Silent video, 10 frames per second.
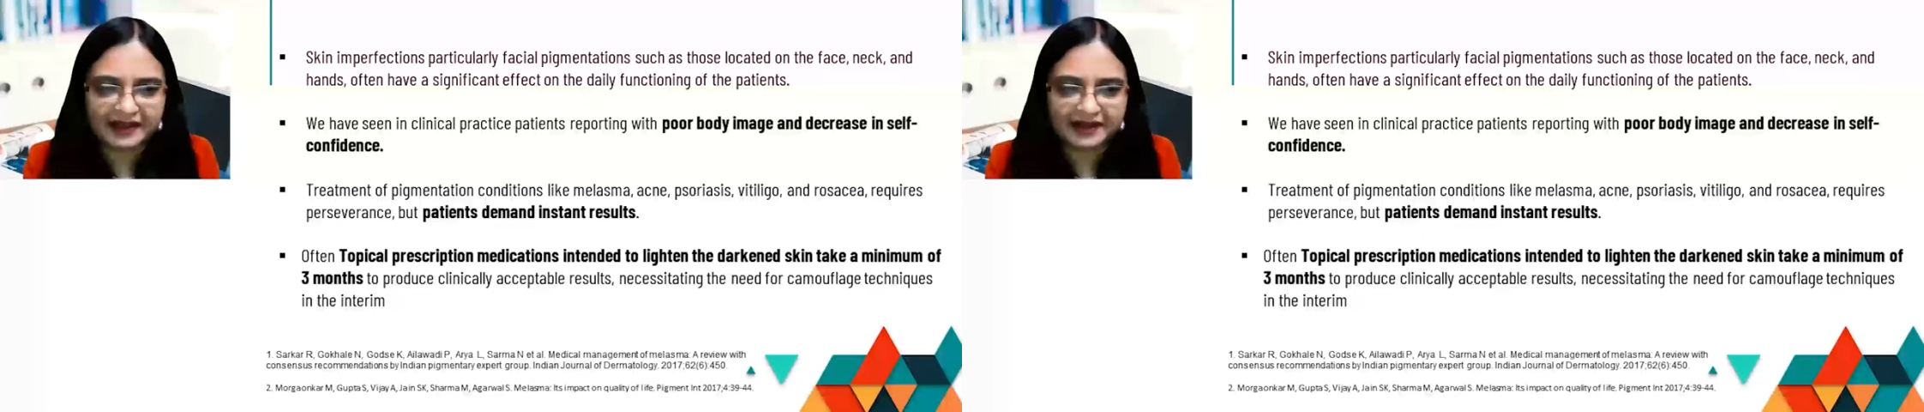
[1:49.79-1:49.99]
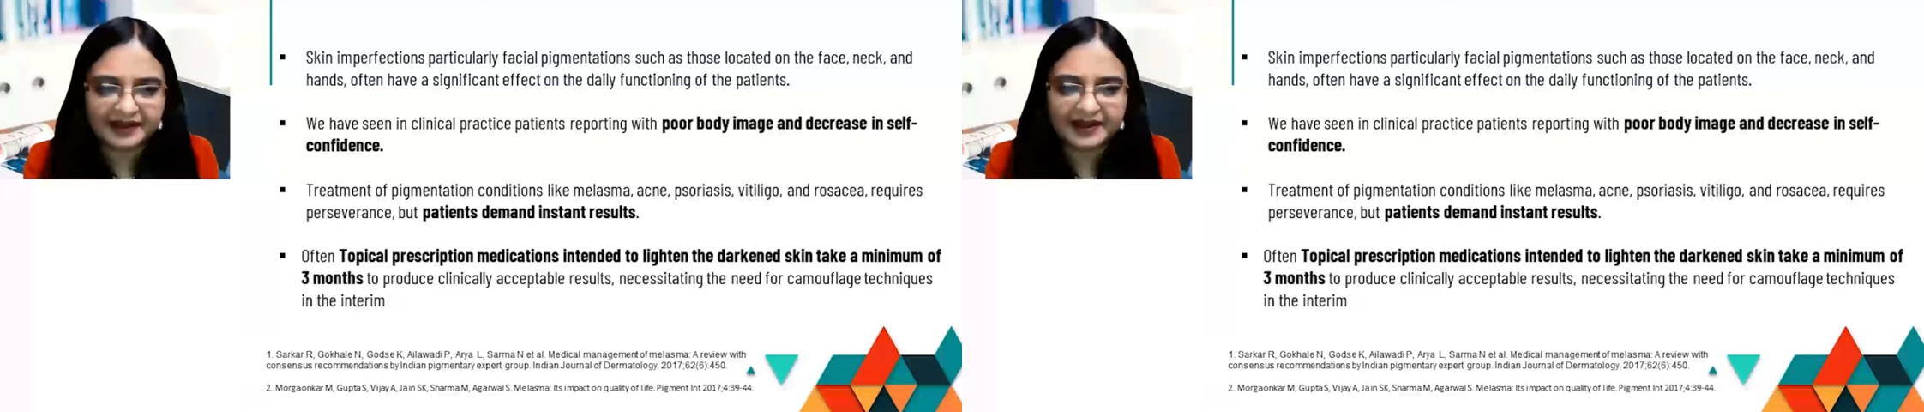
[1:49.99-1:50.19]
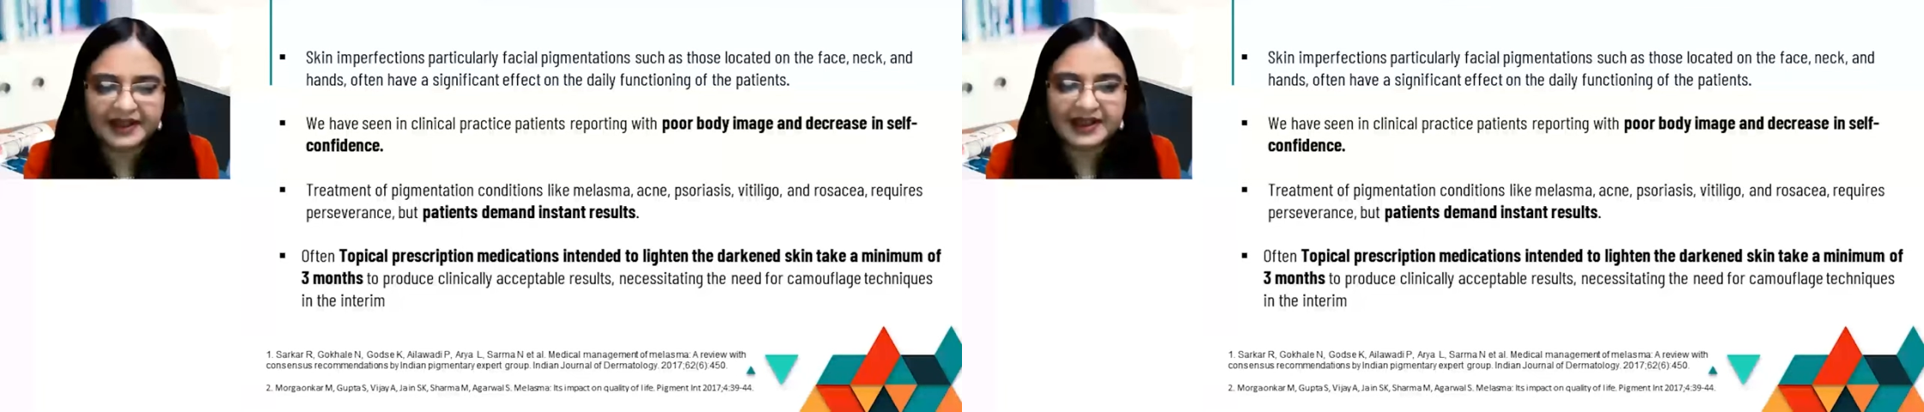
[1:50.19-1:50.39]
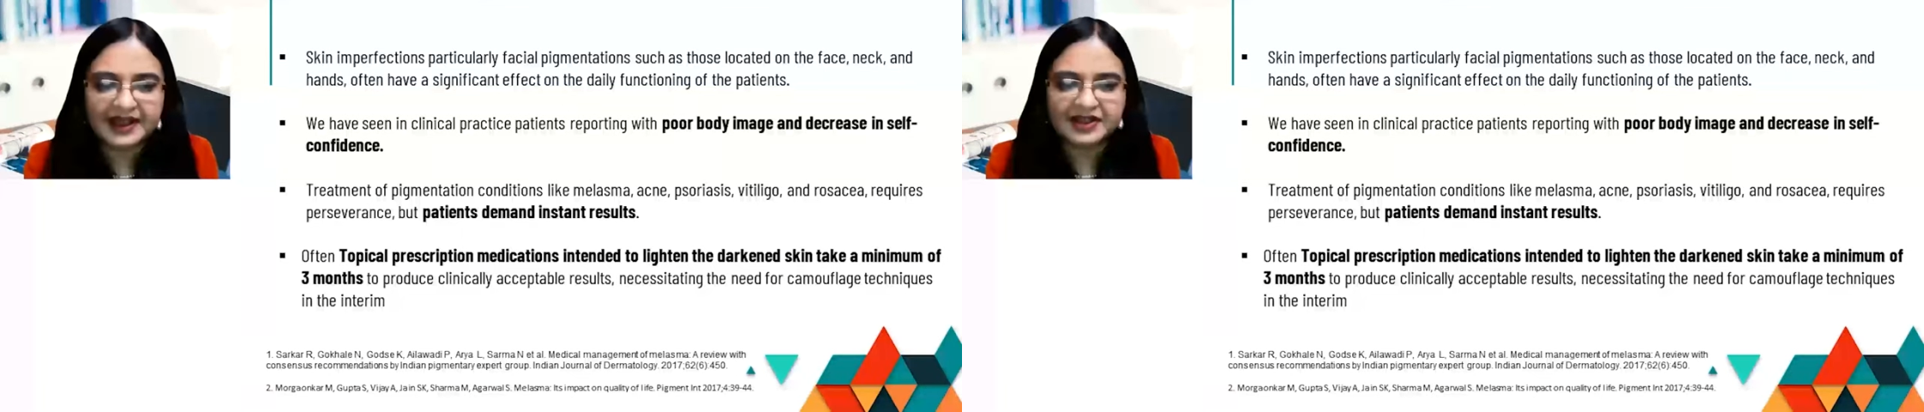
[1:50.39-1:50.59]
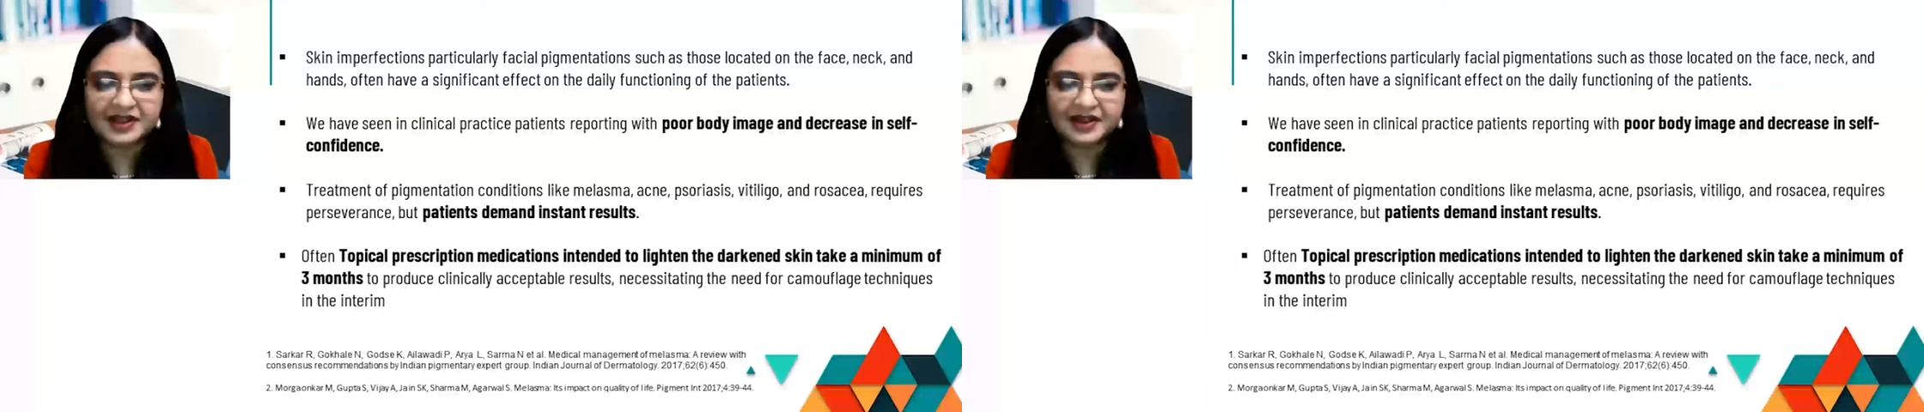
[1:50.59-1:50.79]
in the
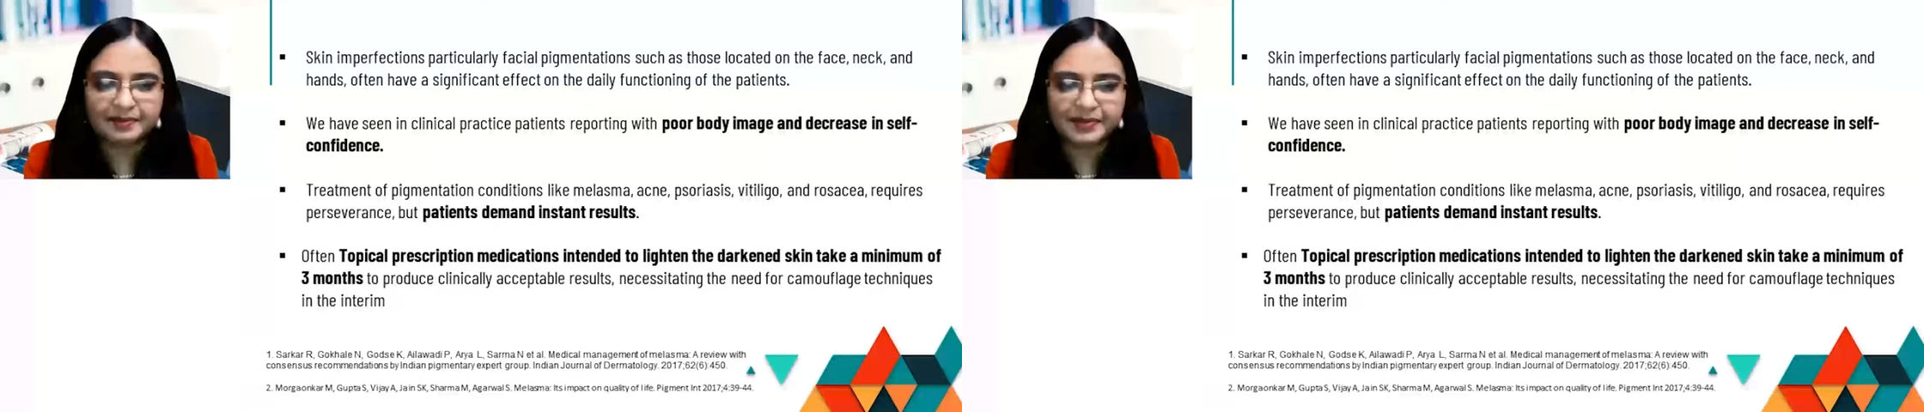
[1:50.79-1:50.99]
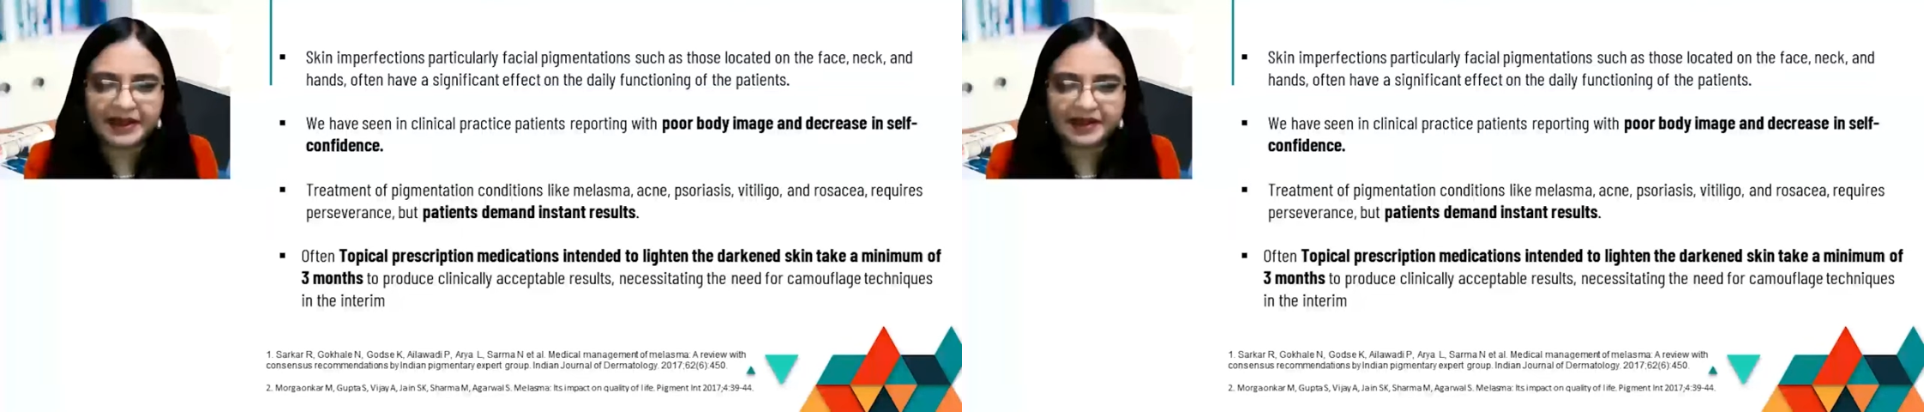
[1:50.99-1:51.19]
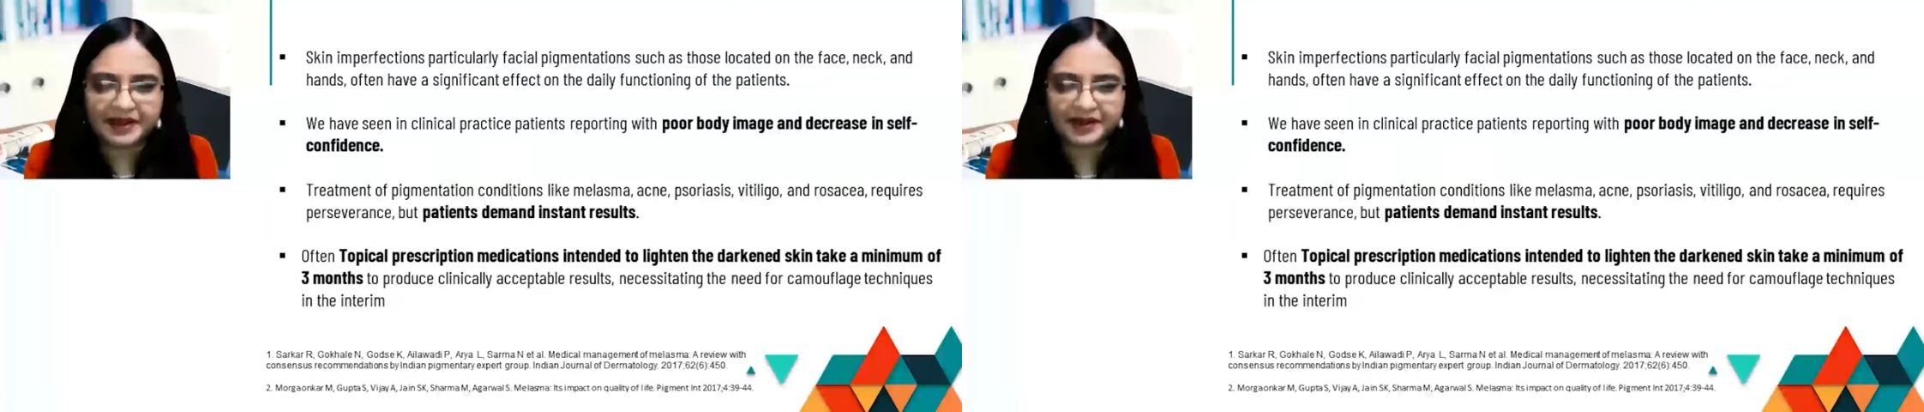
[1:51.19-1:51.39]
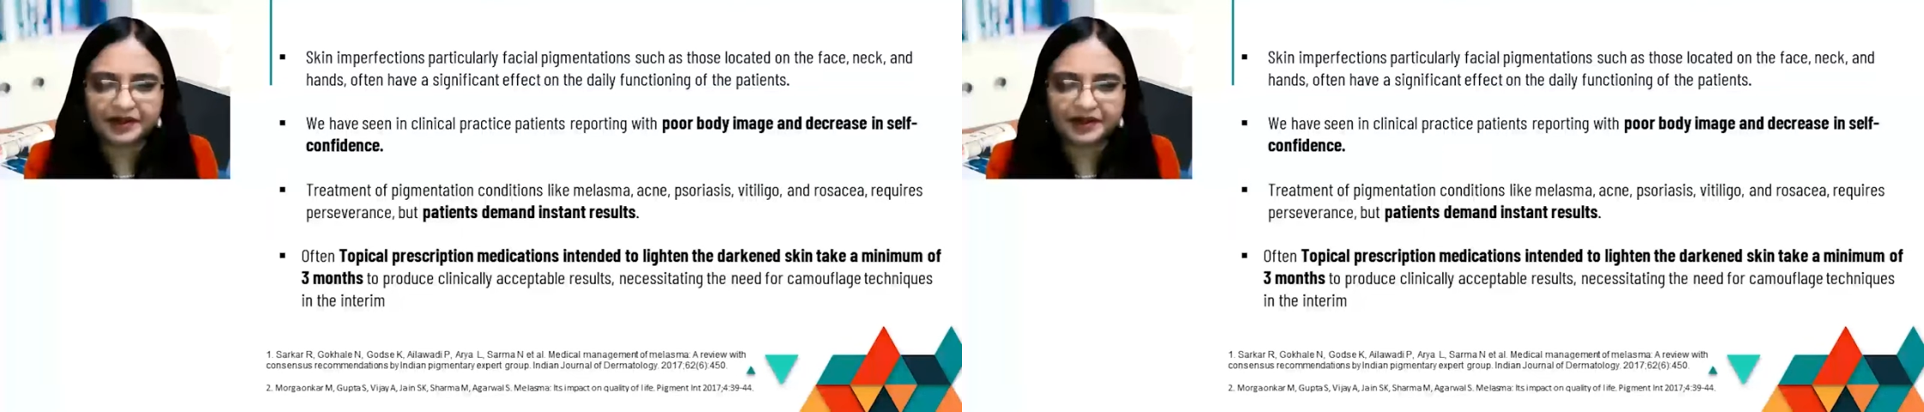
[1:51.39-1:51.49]
interim period.